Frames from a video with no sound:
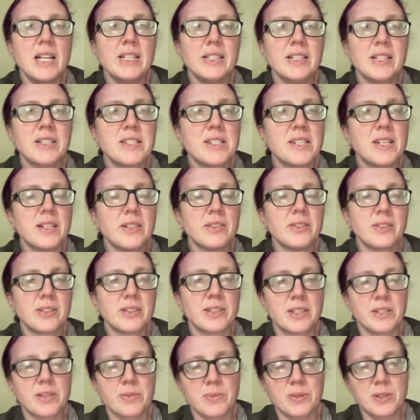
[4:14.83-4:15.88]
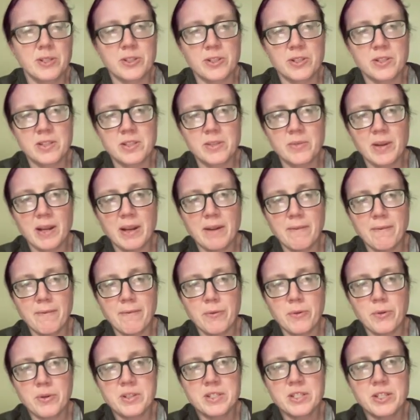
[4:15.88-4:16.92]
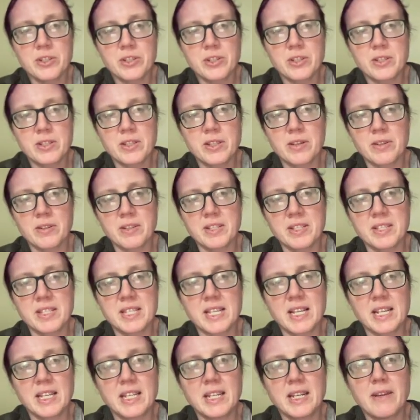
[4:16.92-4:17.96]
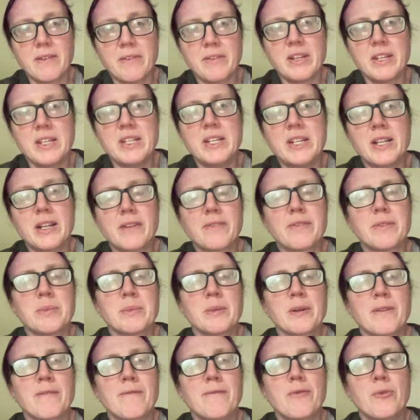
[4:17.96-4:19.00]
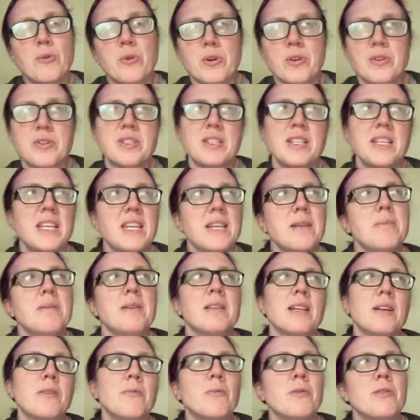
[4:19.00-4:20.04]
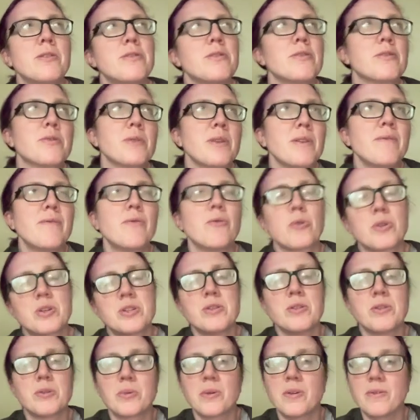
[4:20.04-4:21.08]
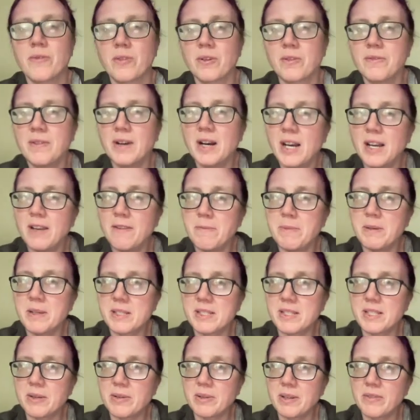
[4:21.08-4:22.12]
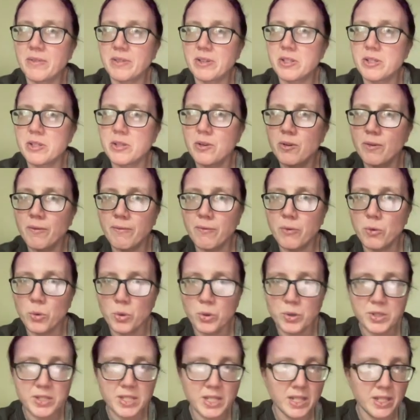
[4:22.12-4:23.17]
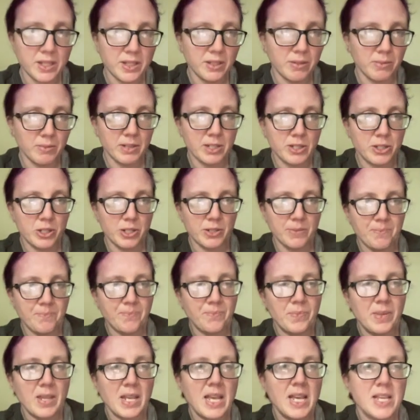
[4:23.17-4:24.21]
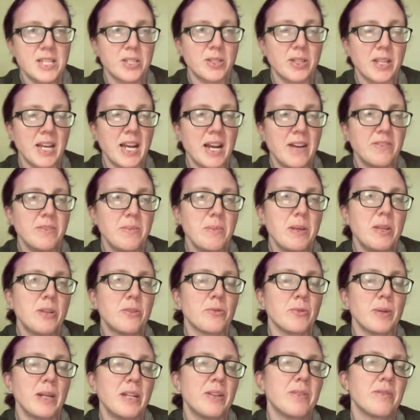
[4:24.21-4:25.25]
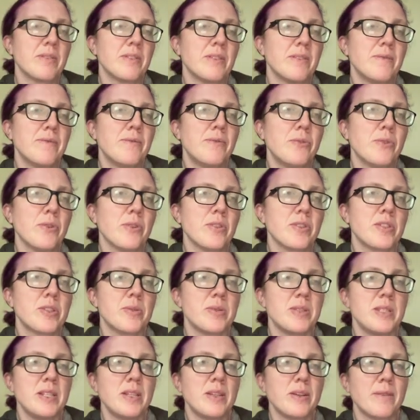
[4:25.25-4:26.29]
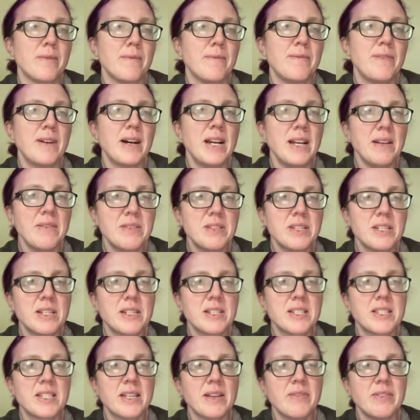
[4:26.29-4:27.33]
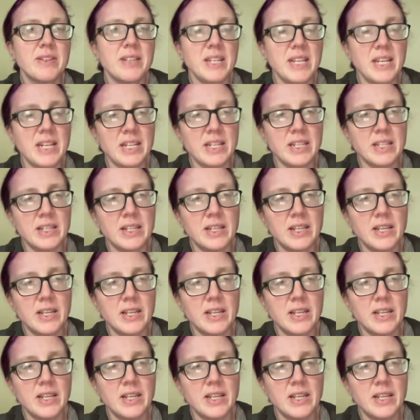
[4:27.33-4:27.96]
Let's take a look at this region. So we have 4 digits that are consecutive, and none of them are 4. So they can't be like 1, 2, 3, 4, 2, 3, 4, 5, because that would give us 2 4s in the region. So they have to be greater than 4, so it's either 5, 6, 7, 8,